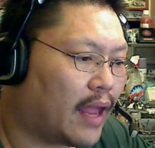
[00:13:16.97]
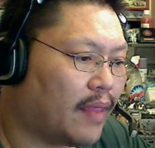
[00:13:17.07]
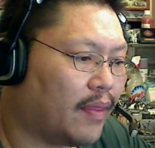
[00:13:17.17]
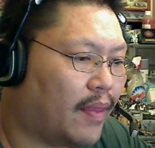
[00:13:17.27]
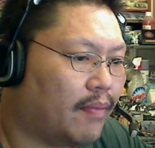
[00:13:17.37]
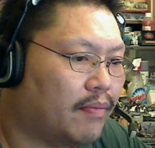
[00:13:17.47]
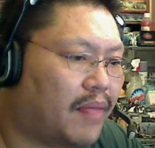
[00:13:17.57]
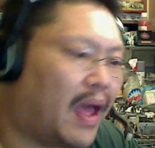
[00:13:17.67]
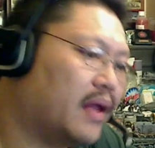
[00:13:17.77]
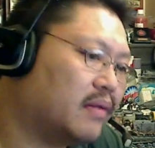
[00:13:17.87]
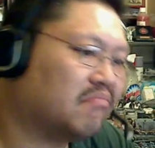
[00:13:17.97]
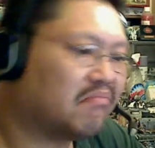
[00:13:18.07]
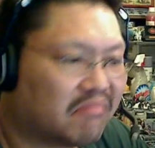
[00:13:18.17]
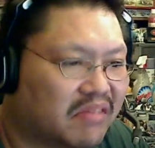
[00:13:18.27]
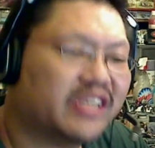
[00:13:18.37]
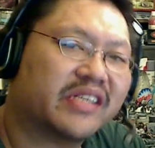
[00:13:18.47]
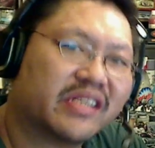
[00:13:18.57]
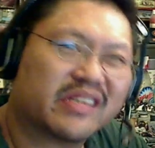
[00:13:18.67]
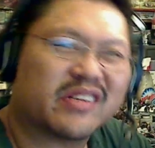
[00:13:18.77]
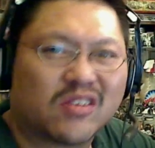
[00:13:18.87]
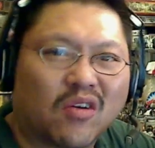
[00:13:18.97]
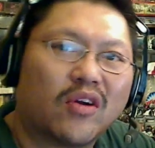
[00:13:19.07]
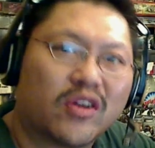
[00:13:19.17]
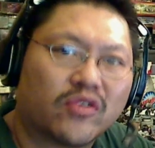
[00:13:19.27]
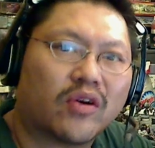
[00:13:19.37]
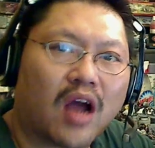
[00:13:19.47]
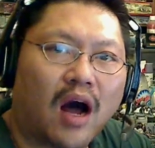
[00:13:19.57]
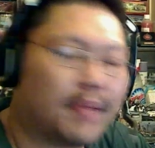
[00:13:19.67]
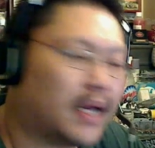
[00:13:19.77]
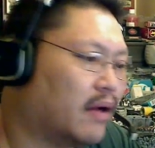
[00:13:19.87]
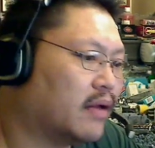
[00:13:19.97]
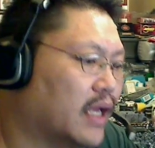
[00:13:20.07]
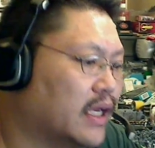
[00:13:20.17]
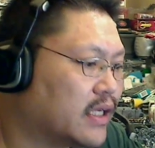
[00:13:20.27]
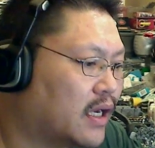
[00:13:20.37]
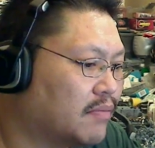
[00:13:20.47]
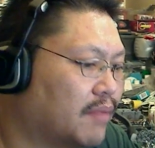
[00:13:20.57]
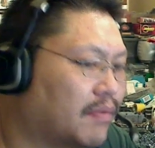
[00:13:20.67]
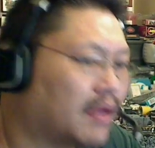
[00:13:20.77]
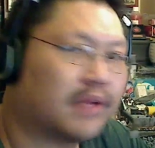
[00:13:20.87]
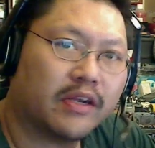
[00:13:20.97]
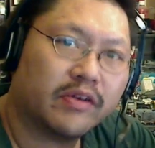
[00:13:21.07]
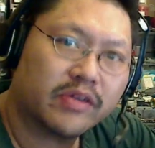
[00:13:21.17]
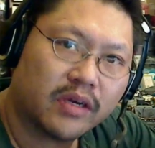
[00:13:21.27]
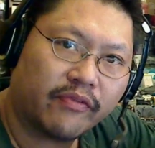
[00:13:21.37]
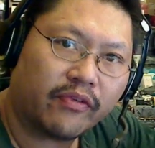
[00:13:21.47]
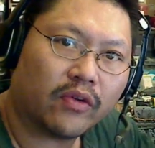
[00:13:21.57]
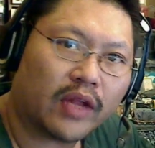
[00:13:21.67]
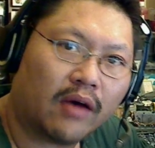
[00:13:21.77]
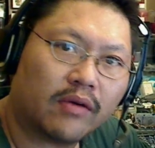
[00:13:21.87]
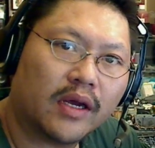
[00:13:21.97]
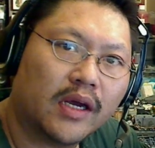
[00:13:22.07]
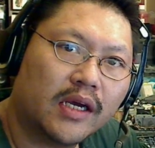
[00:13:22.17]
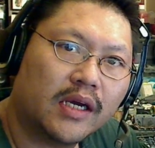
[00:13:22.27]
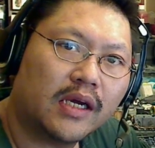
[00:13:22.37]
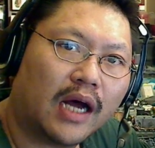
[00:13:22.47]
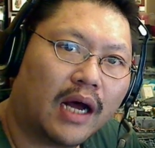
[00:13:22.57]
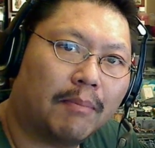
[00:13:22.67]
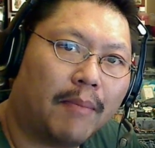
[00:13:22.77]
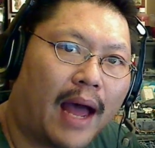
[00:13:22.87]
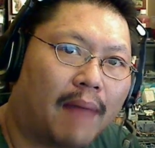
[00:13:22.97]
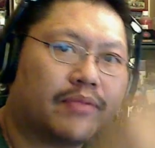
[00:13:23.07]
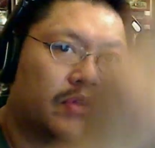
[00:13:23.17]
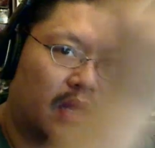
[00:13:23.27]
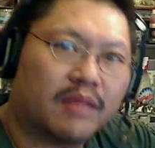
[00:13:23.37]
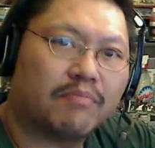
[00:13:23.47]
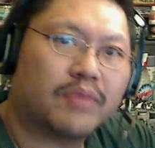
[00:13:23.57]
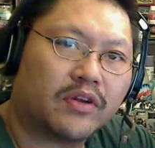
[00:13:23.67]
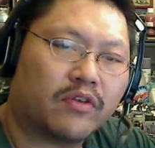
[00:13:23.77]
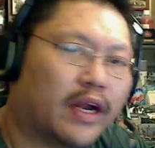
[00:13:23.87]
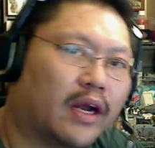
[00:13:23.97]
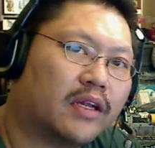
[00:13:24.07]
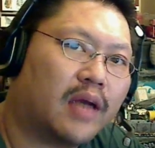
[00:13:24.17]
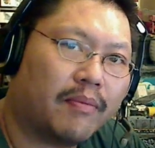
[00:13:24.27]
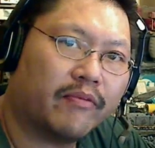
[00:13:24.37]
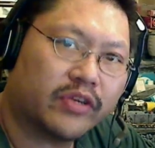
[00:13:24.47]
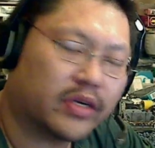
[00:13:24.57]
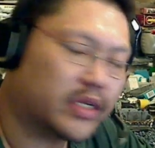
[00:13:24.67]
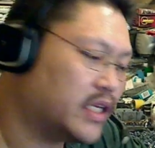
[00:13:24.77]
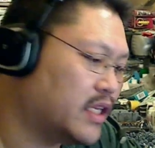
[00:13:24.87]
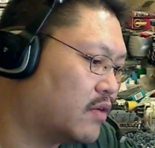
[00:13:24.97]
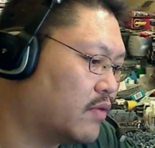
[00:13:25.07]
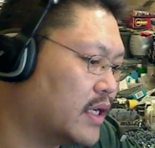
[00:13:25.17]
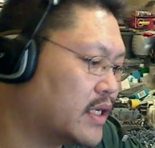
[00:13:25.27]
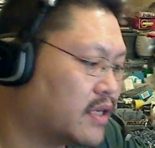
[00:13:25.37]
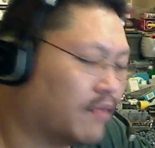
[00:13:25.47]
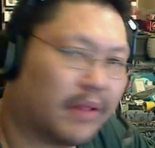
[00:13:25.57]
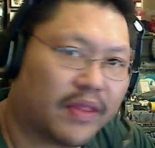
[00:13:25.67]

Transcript: And that is sort of common nowadays. Sometimes I use a fold-out map and then put terrain on top of it so you can see the grid and stuff.